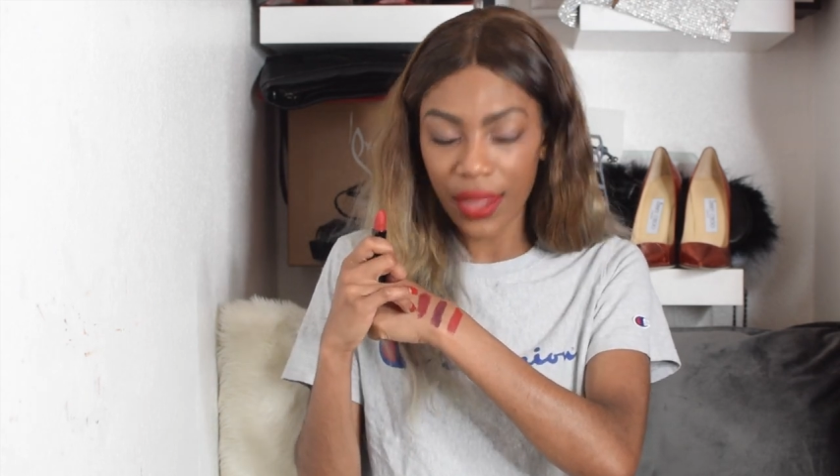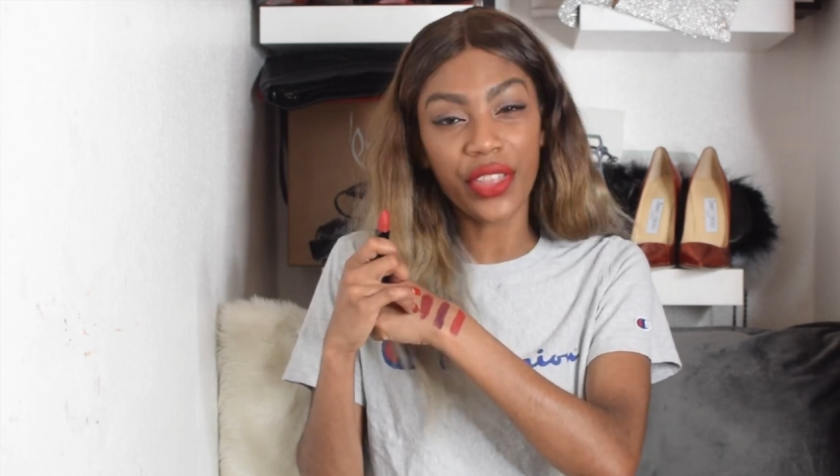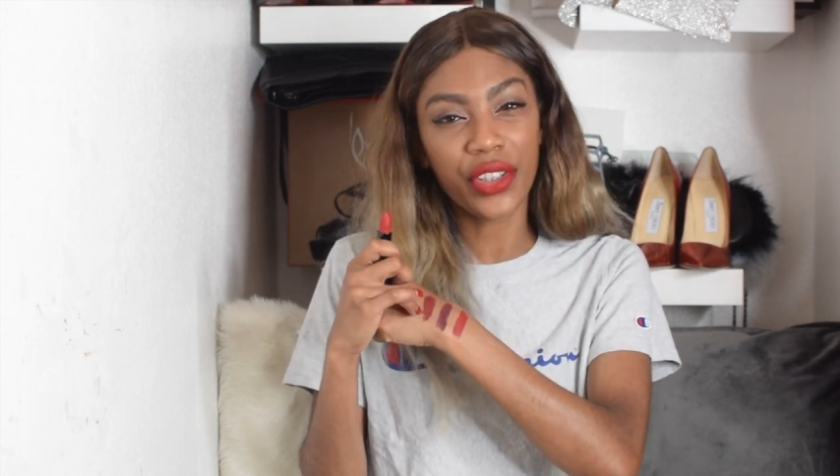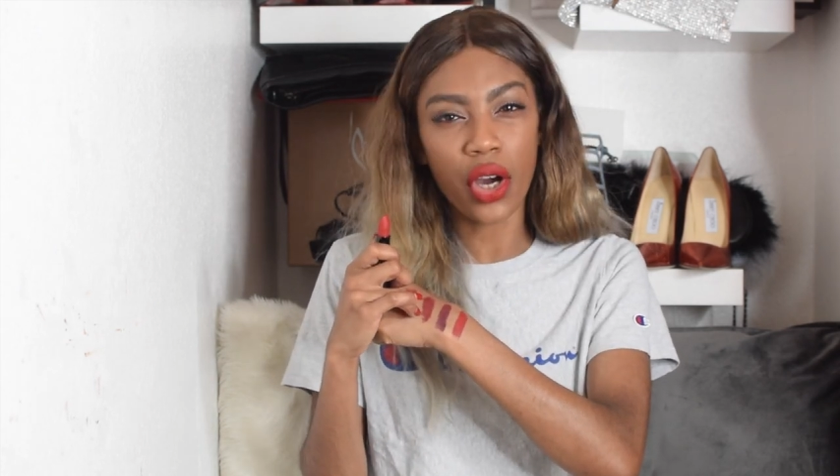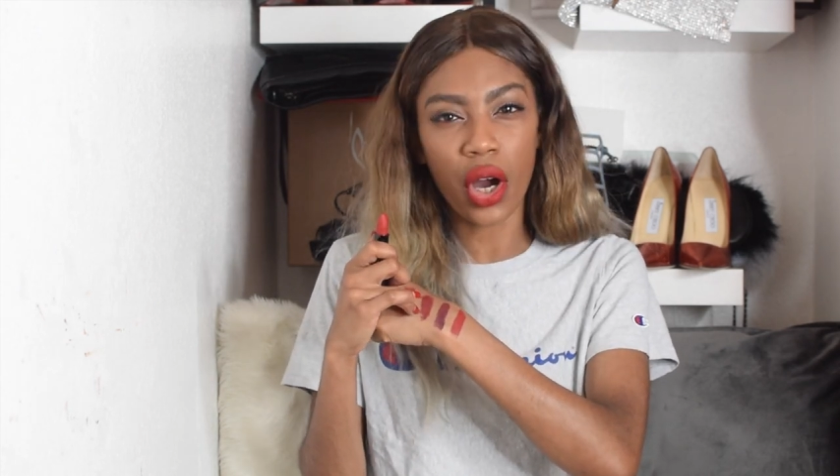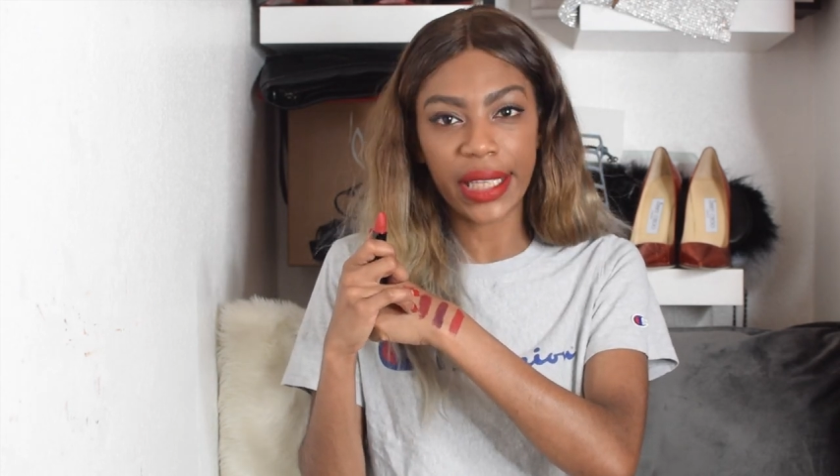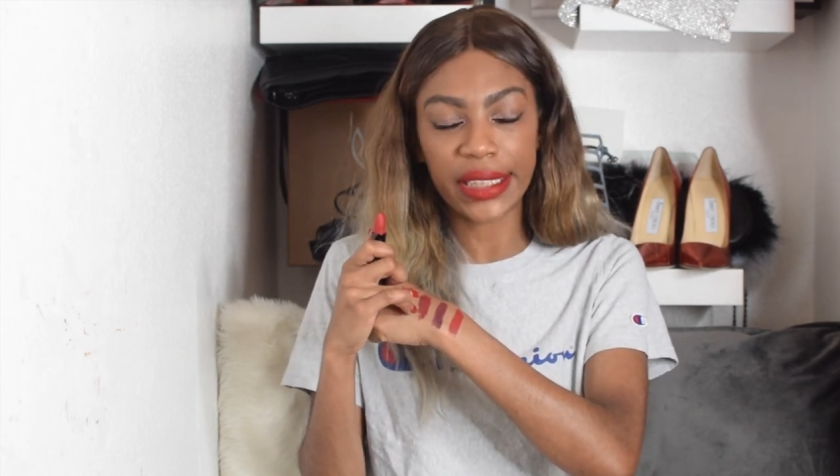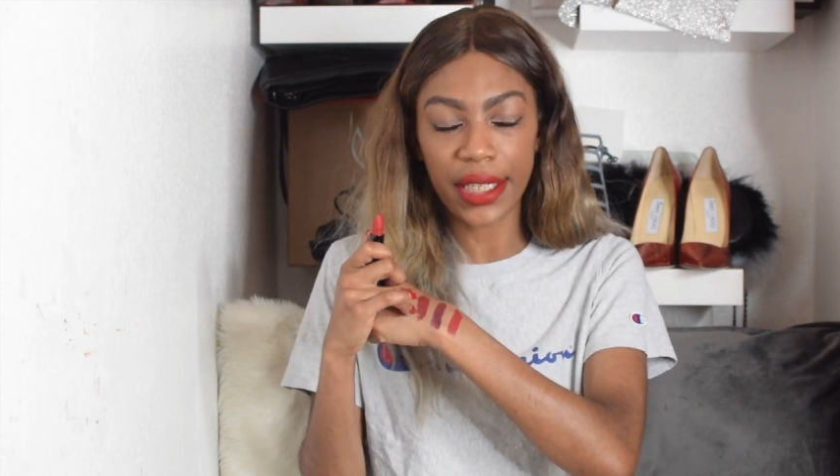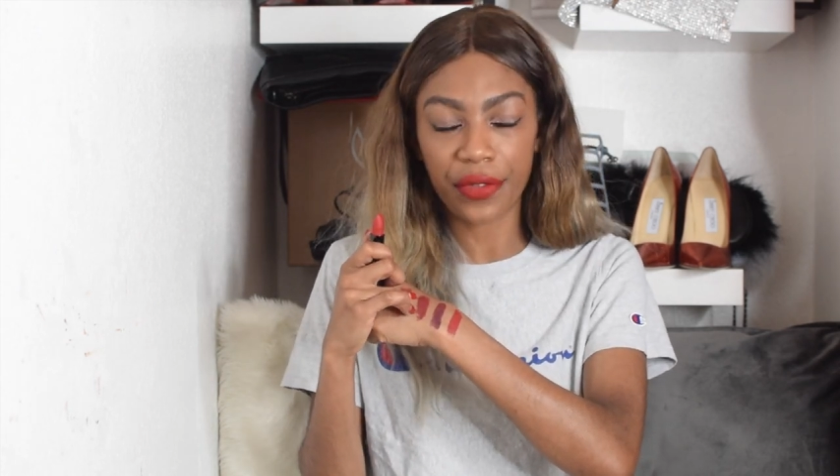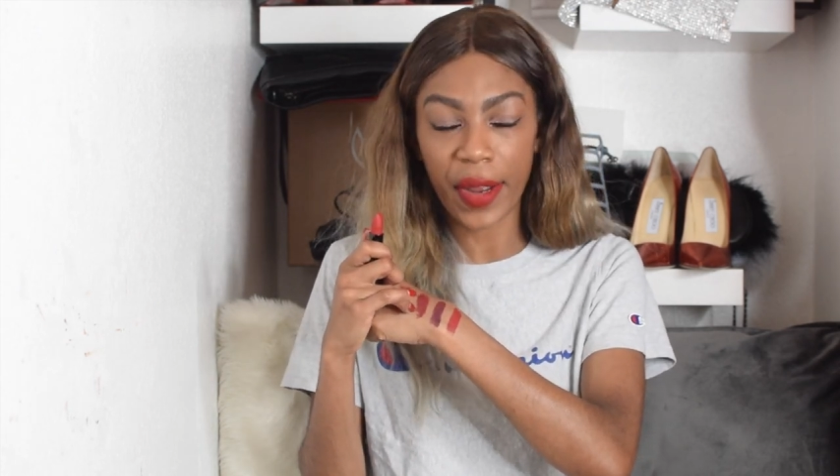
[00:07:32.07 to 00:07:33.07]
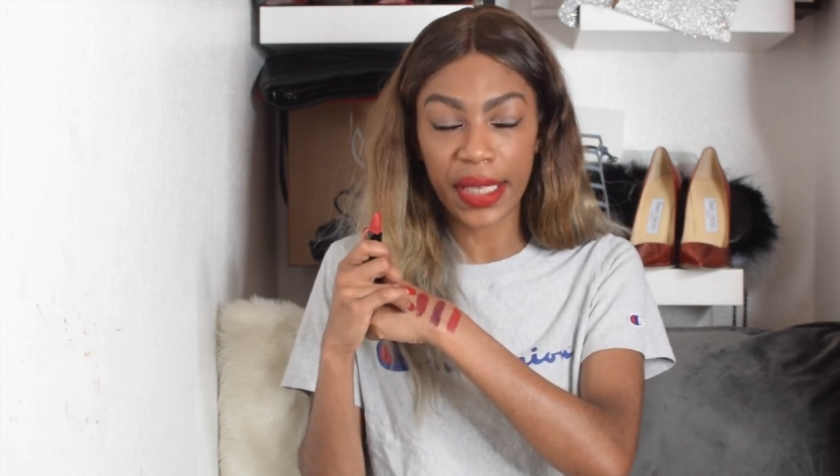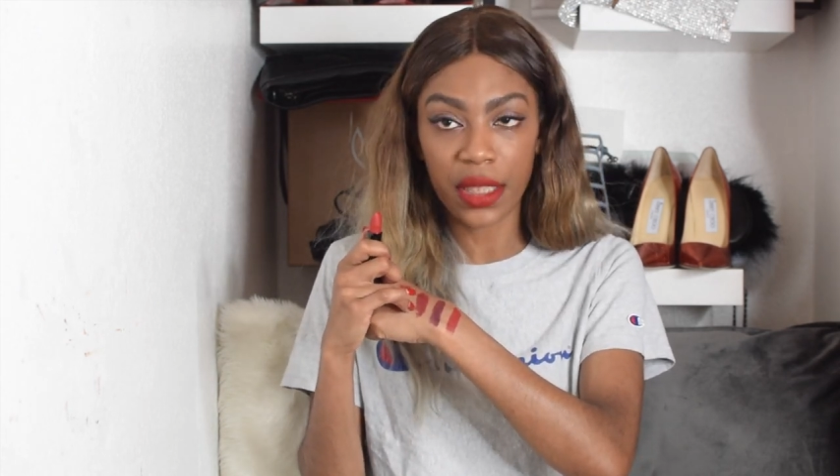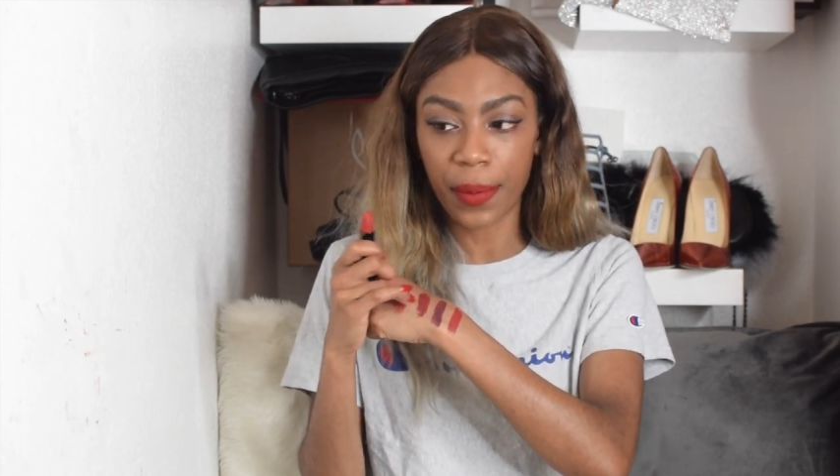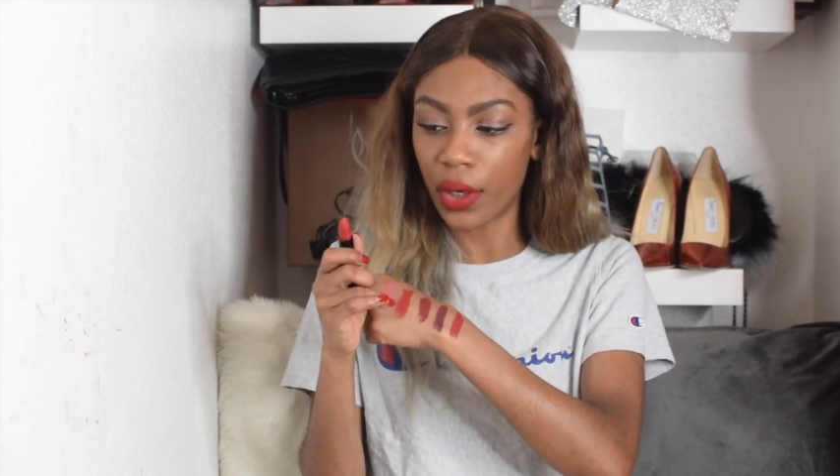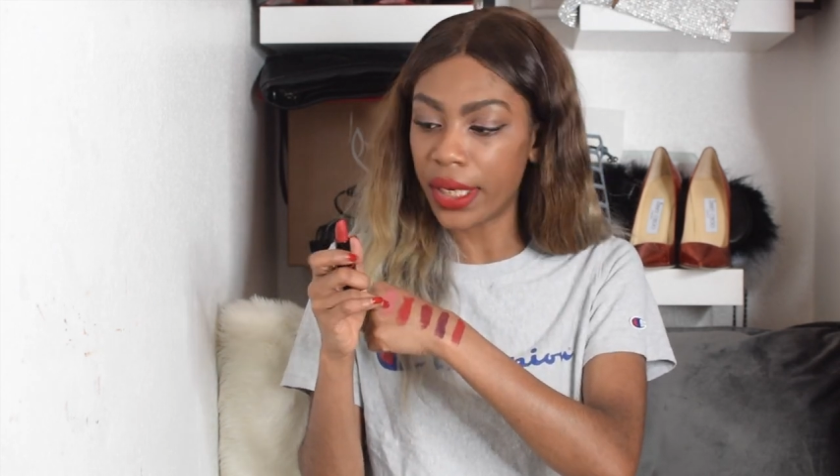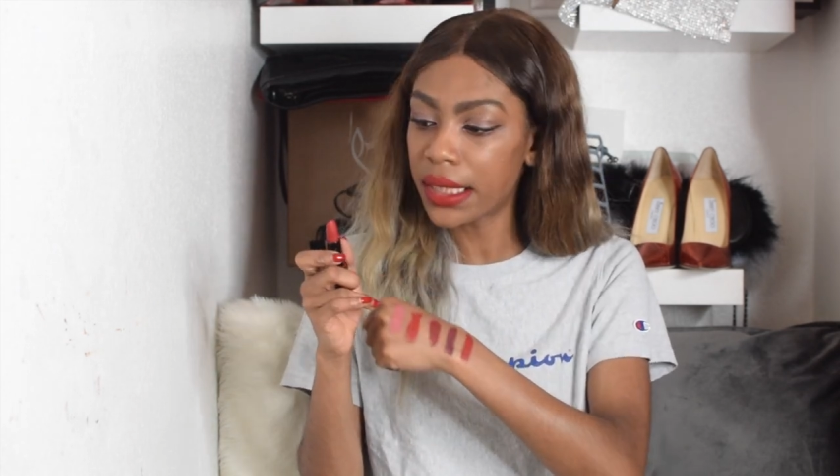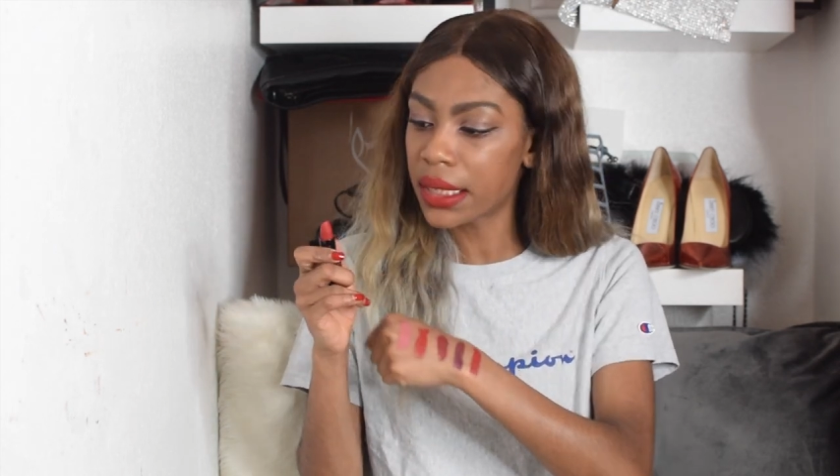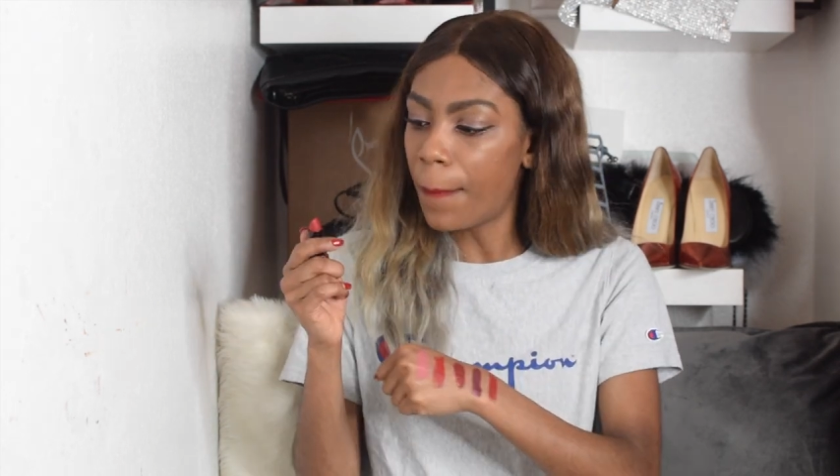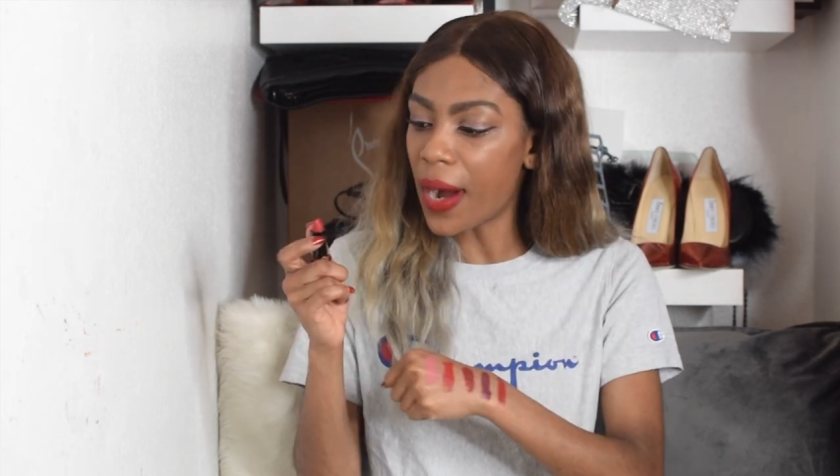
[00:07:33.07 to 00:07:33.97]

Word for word: the darker shade of red, to be honest,